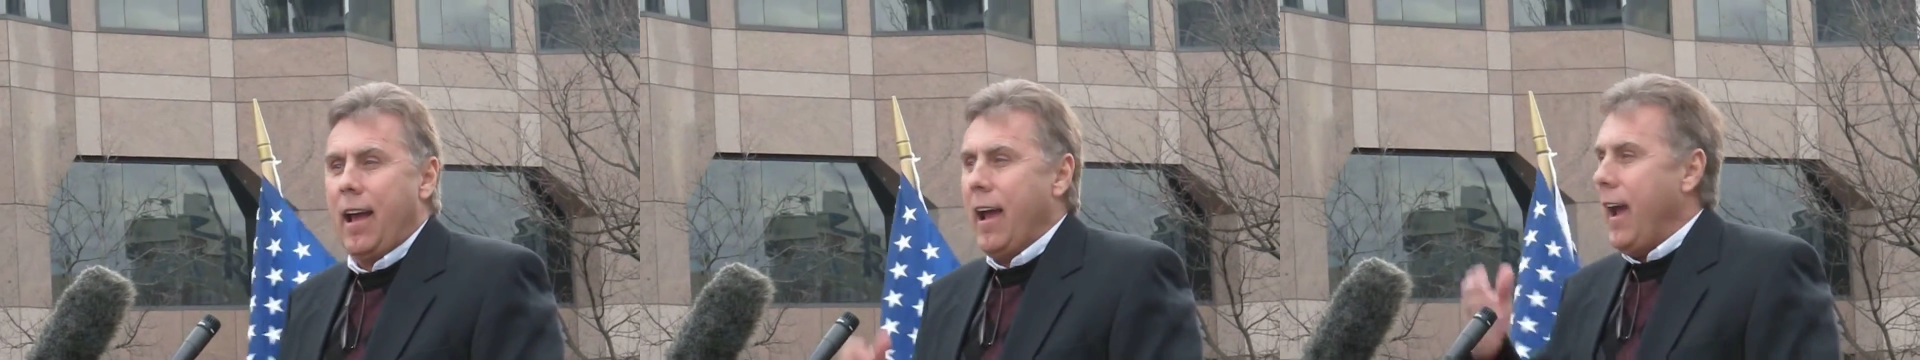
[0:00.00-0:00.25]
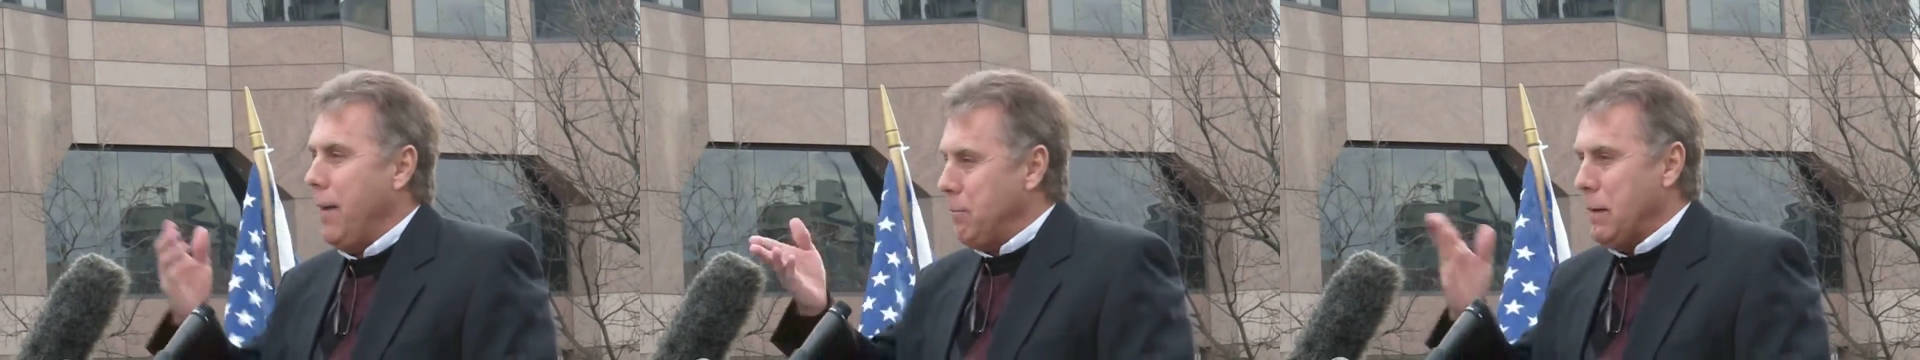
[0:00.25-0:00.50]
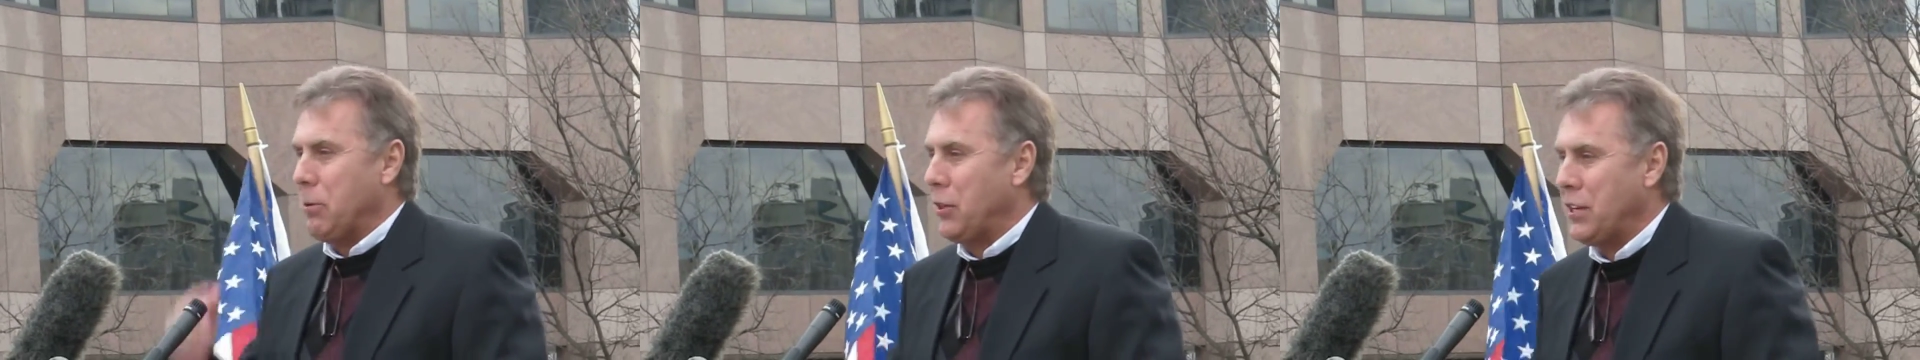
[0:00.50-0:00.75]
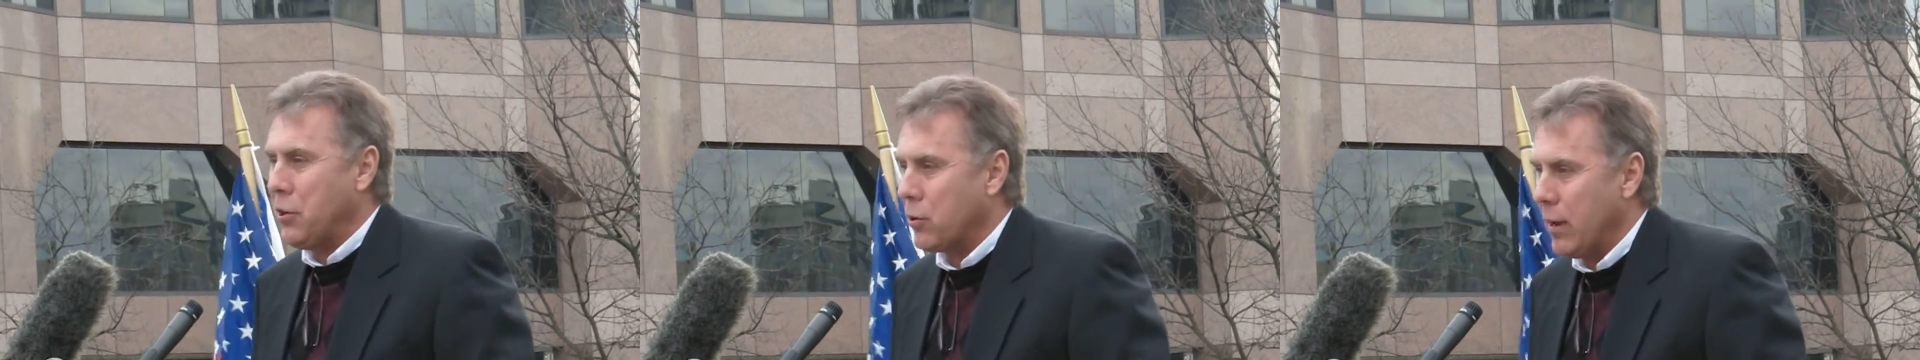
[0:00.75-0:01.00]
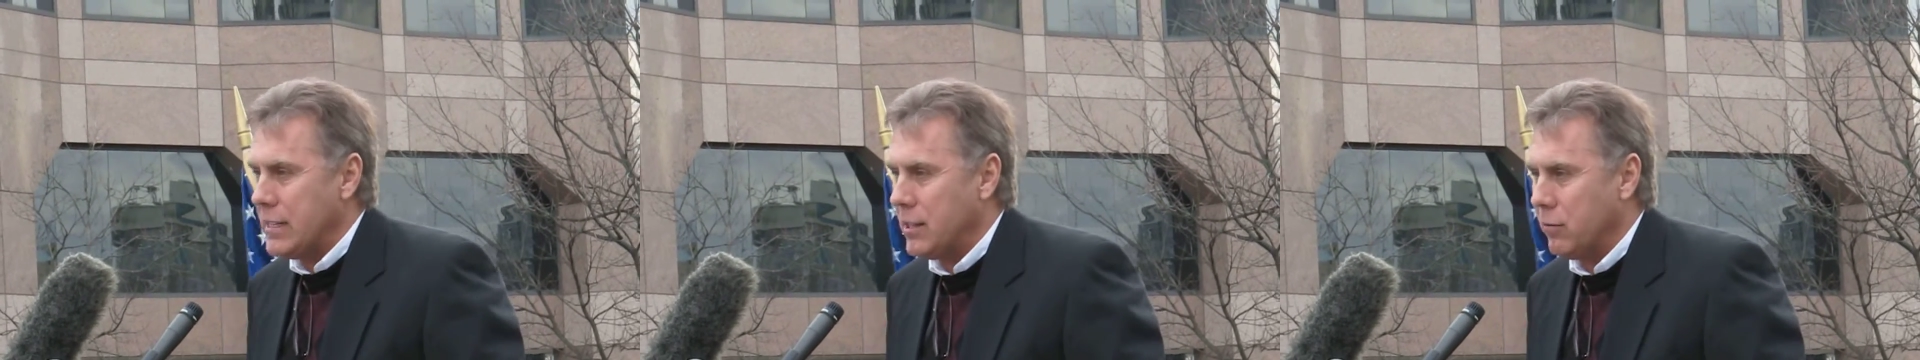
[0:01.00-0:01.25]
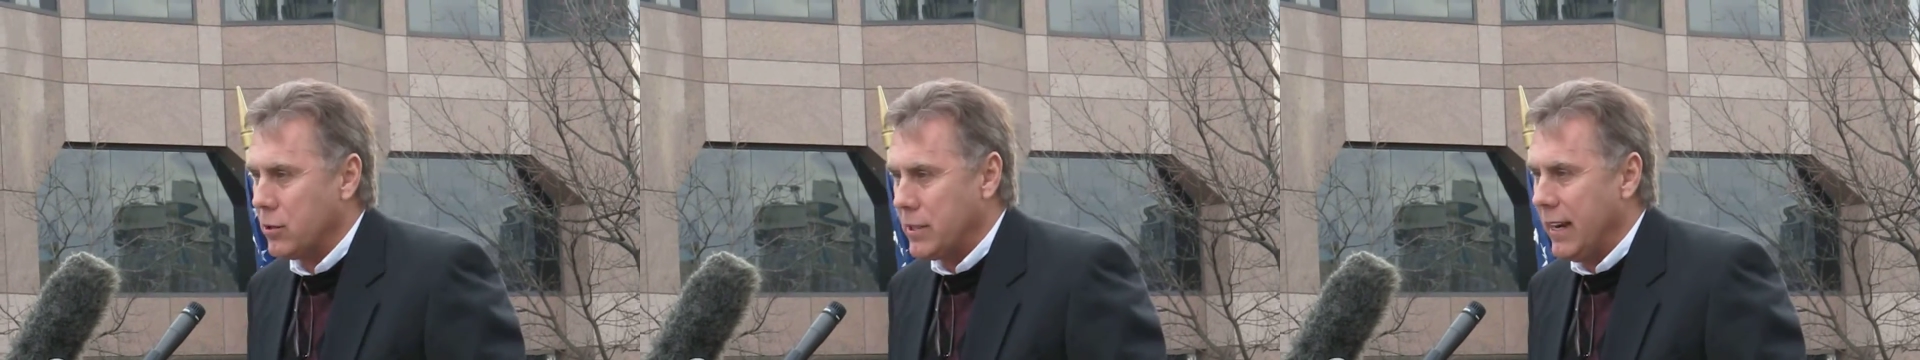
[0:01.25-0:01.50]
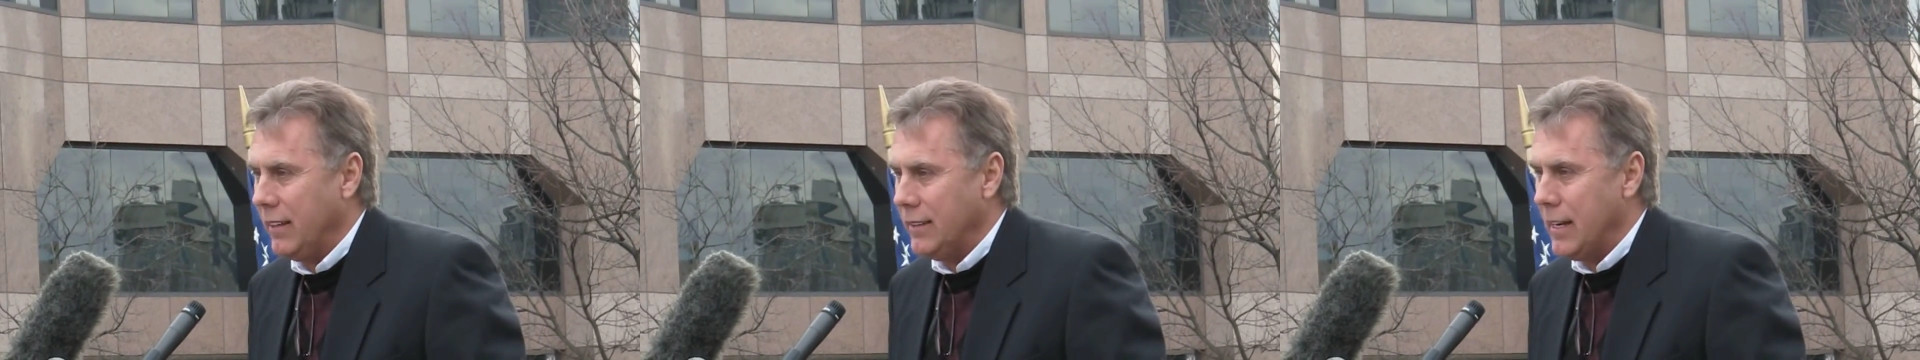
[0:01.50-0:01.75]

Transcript: And people think you're crazy for saying